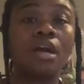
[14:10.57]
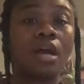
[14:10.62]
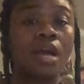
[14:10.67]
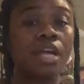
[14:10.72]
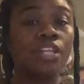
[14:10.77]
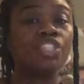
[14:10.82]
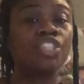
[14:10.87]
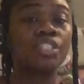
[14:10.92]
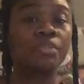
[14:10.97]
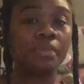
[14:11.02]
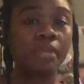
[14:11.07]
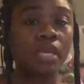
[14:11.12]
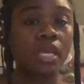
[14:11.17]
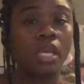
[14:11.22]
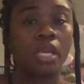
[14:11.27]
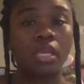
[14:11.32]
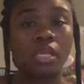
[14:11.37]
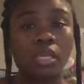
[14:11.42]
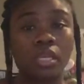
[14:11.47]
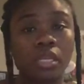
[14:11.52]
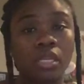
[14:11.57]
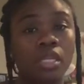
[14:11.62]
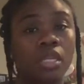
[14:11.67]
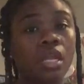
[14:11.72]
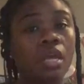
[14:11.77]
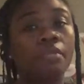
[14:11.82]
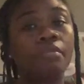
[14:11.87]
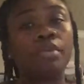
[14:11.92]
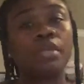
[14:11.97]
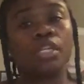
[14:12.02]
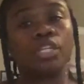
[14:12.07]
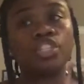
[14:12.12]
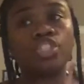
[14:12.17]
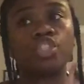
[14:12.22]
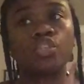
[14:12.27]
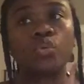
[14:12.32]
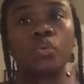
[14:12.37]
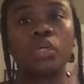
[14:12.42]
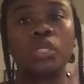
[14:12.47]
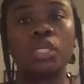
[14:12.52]
I just been hanging and I've been
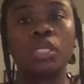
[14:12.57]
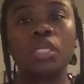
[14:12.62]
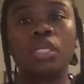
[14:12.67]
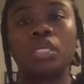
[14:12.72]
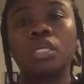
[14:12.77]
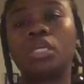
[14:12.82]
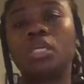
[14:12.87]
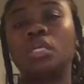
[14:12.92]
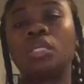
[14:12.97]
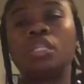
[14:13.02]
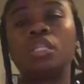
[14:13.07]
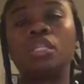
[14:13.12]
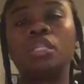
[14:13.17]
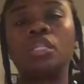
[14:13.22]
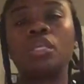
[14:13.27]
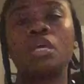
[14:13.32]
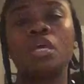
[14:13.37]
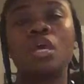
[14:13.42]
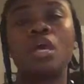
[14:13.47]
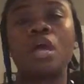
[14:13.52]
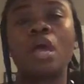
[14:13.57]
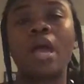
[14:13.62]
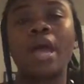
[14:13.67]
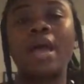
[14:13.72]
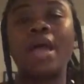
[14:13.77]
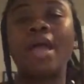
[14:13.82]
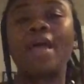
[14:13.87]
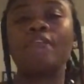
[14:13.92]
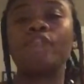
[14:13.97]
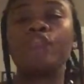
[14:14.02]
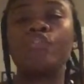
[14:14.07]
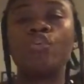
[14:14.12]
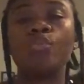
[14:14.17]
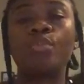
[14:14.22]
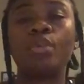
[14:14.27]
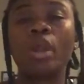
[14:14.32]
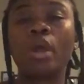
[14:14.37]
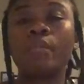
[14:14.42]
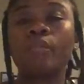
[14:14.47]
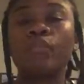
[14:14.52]
enjoying it, and I have no
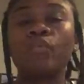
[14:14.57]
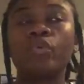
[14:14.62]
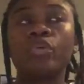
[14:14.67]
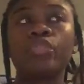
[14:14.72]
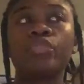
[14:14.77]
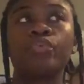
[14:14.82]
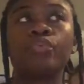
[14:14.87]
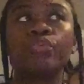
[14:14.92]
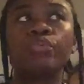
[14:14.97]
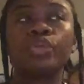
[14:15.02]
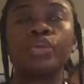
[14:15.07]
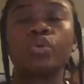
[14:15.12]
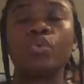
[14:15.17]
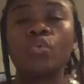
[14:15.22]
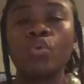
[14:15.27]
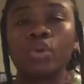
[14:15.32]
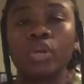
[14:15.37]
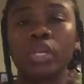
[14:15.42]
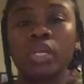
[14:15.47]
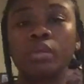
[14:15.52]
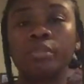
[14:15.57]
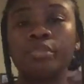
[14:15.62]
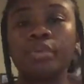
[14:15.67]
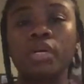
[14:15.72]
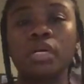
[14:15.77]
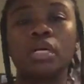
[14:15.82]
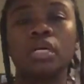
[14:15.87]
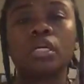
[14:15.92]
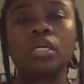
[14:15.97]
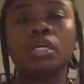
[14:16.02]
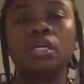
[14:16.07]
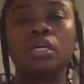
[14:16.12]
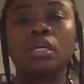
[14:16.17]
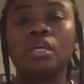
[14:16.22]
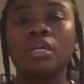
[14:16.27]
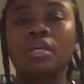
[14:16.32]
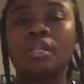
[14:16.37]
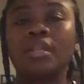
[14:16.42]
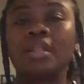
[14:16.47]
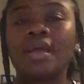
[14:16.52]
problem with recording, but
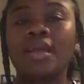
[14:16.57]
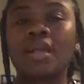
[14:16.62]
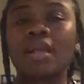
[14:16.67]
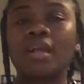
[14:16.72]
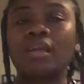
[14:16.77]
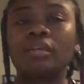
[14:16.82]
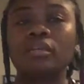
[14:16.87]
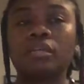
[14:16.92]
like,